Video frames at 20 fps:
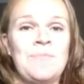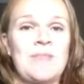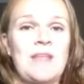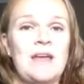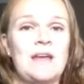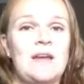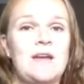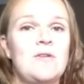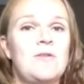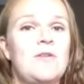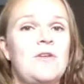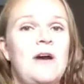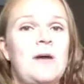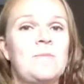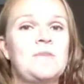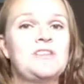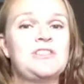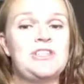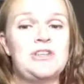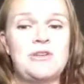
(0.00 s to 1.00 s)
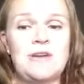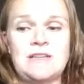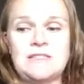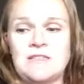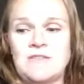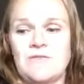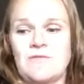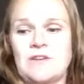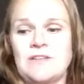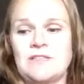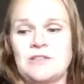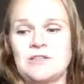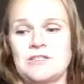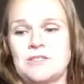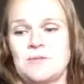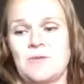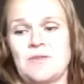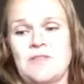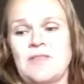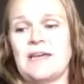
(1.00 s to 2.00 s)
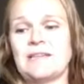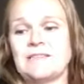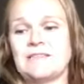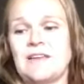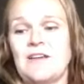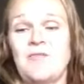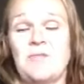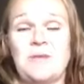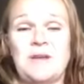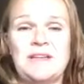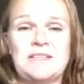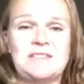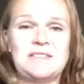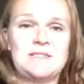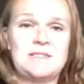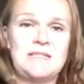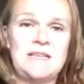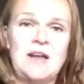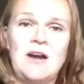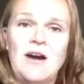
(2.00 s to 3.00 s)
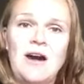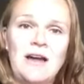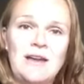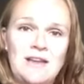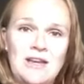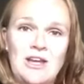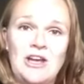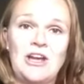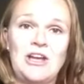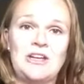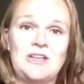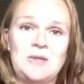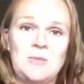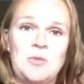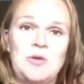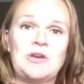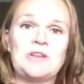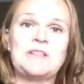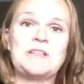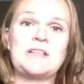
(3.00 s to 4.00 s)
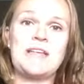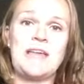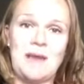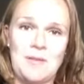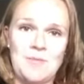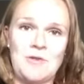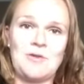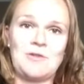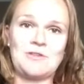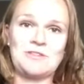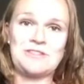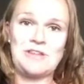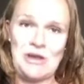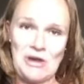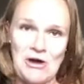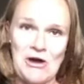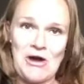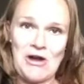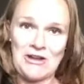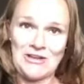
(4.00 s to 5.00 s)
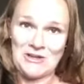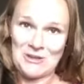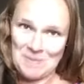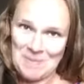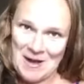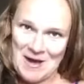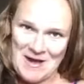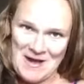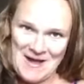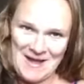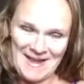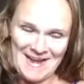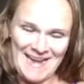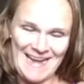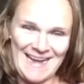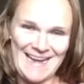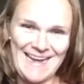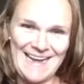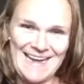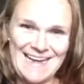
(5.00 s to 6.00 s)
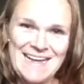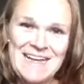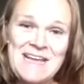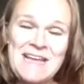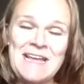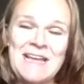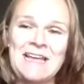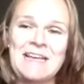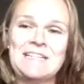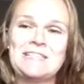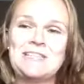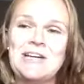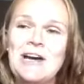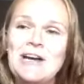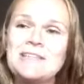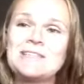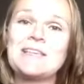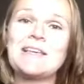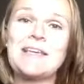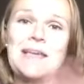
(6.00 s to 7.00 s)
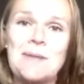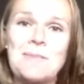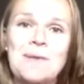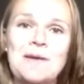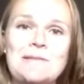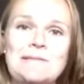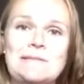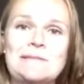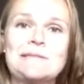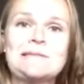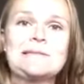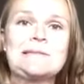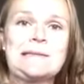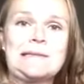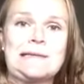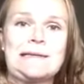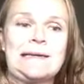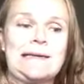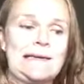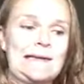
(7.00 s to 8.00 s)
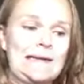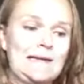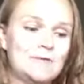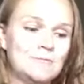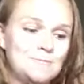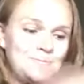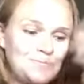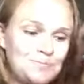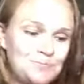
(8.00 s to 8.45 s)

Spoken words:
And I don't know how much you guys have researched about that stuff, but it's not good to put chemicals on your body. Toxic chemicals gotta go.